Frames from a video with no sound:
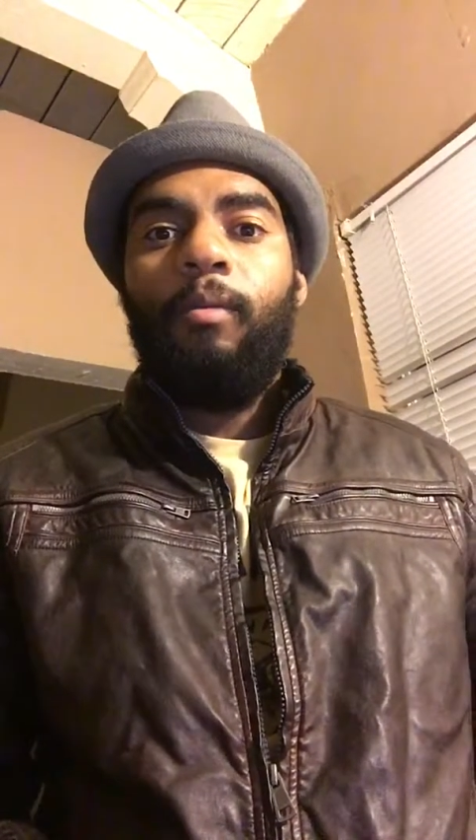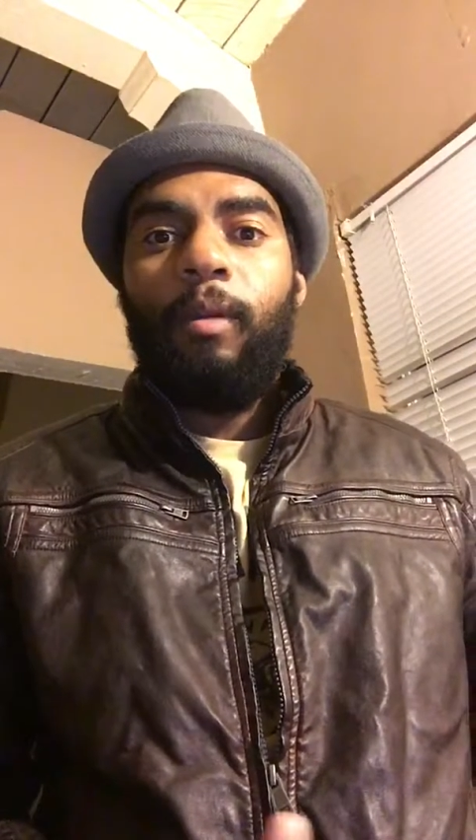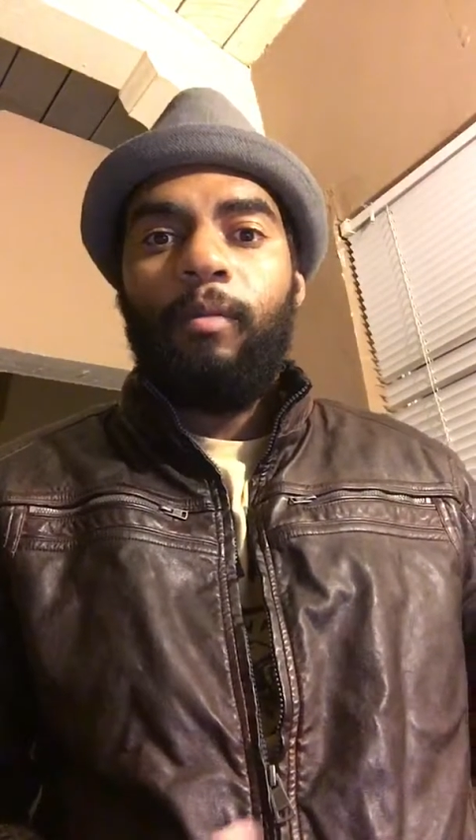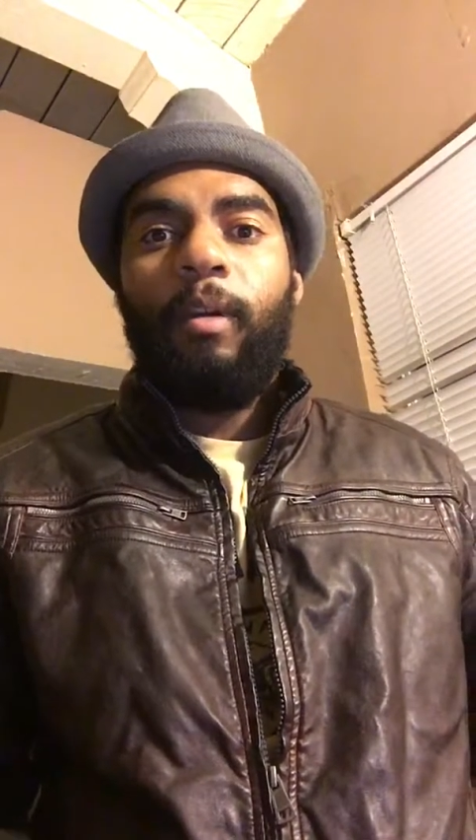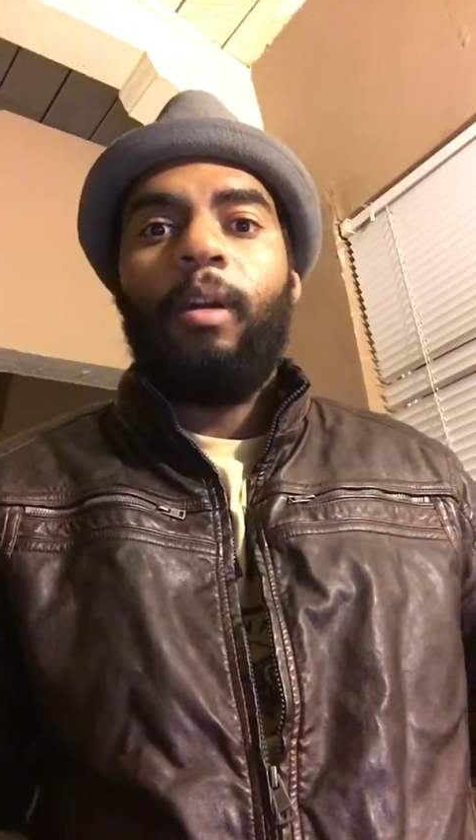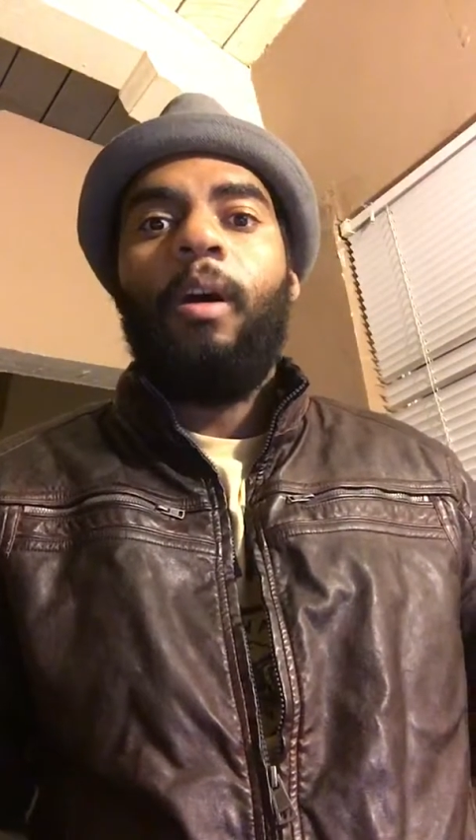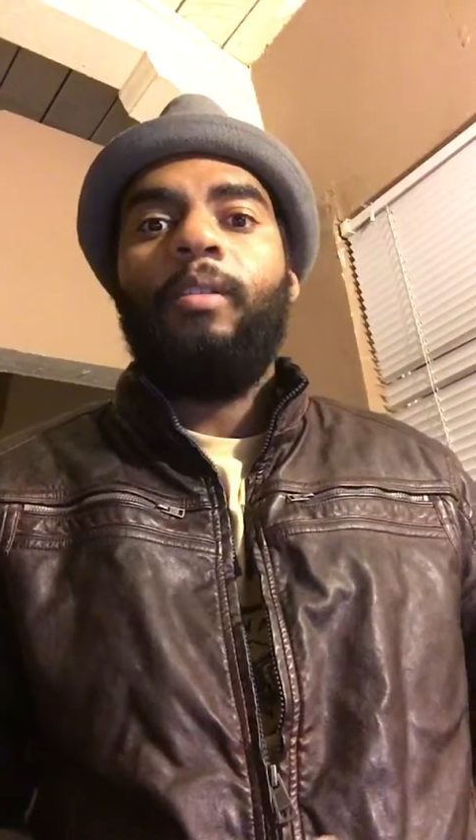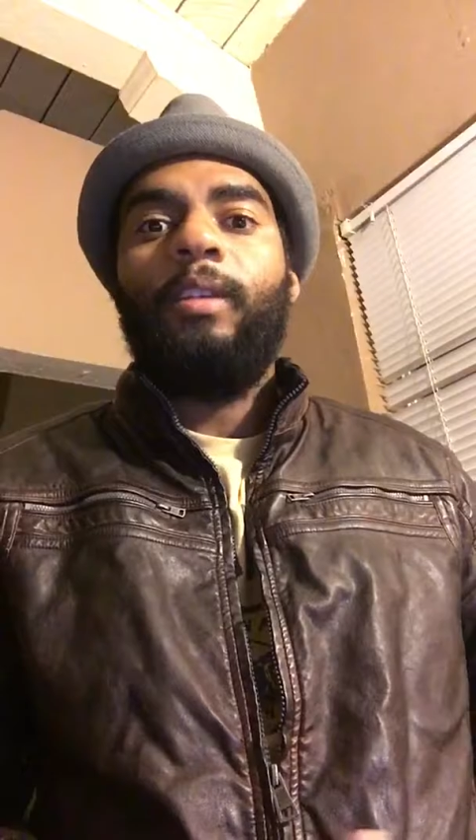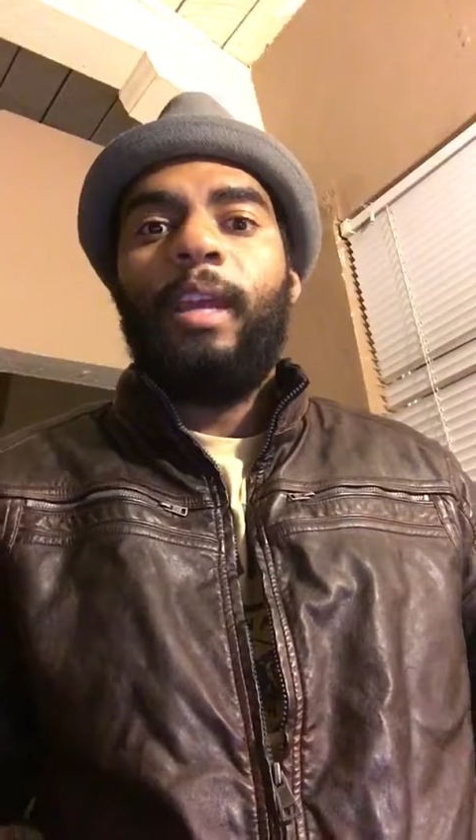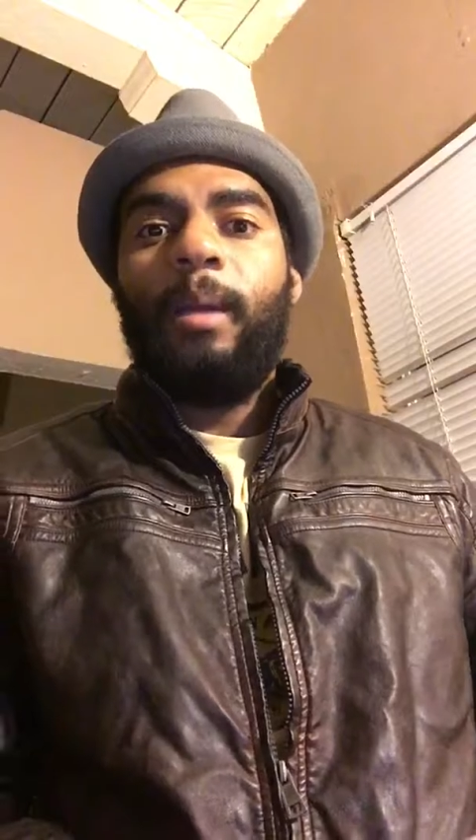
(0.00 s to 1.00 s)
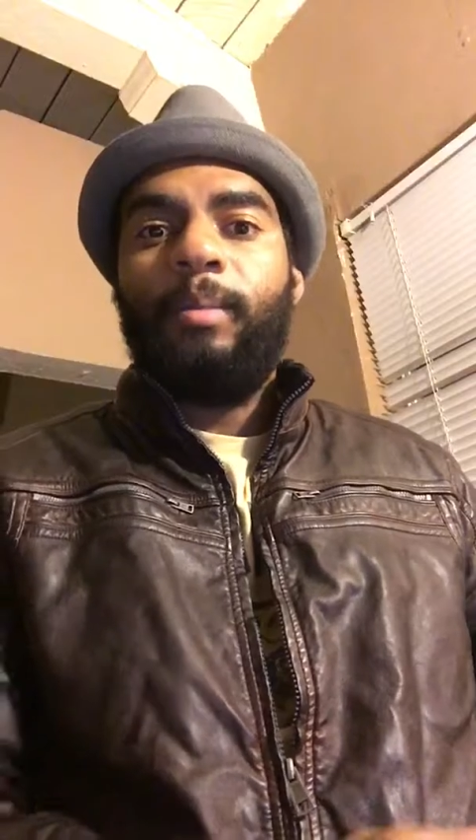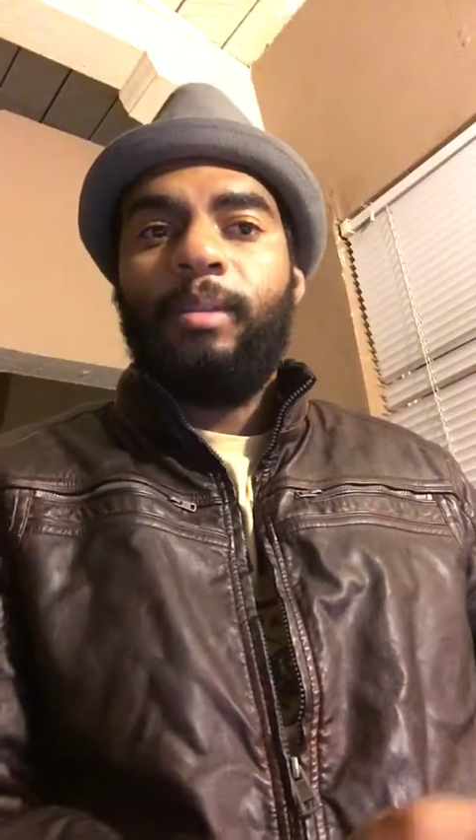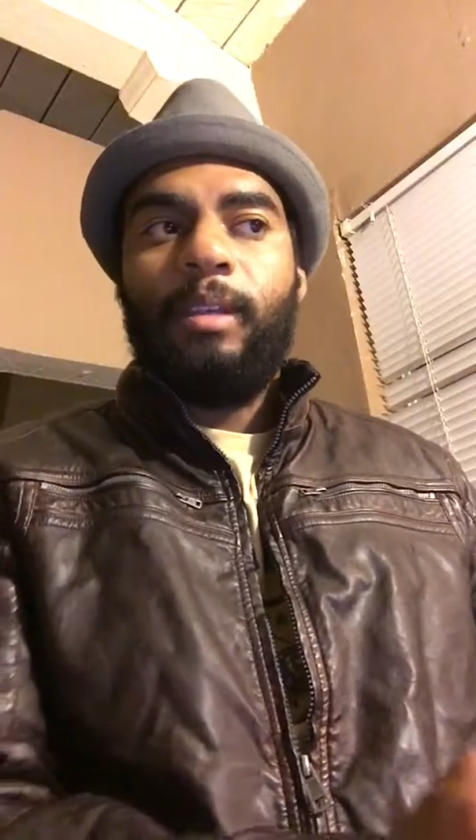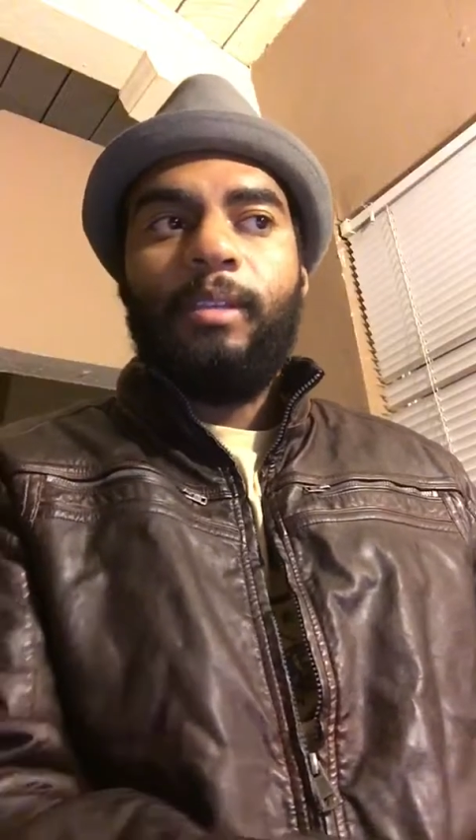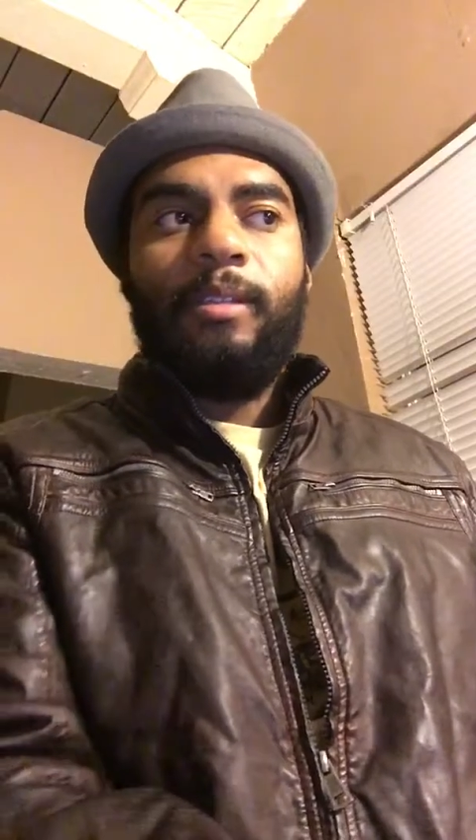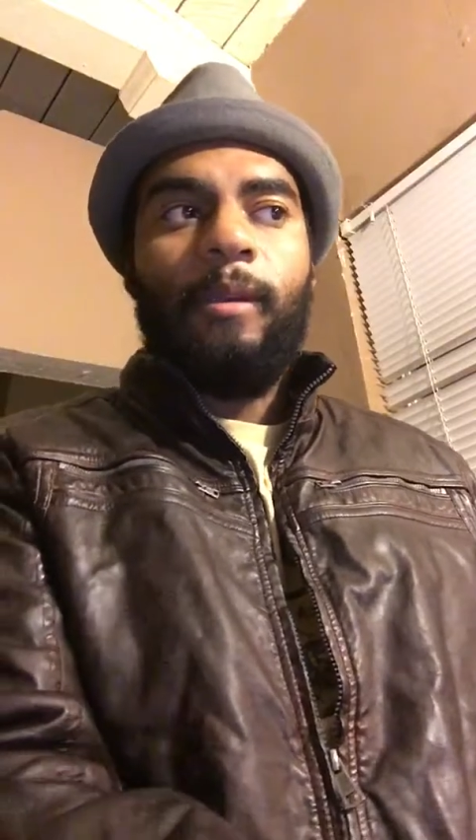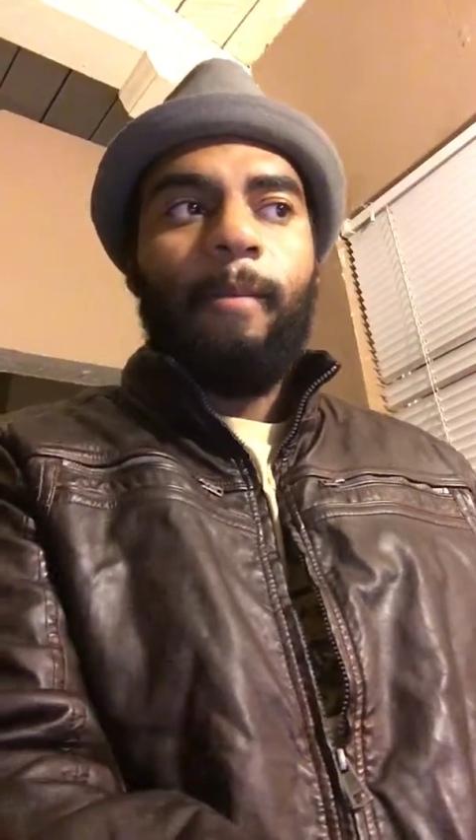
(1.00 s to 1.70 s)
with our college campuses.